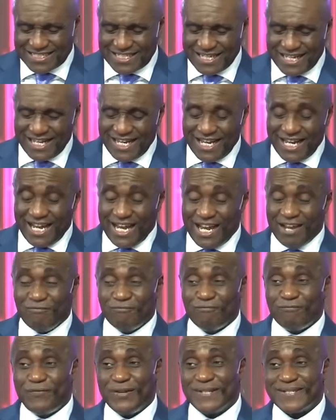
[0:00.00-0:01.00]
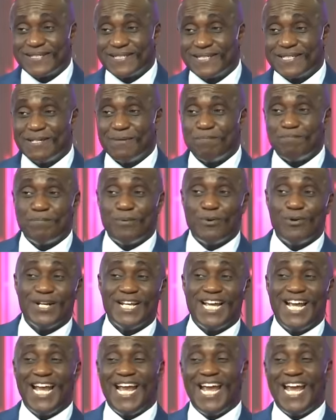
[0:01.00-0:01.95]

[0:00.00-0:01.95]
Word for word: the invisible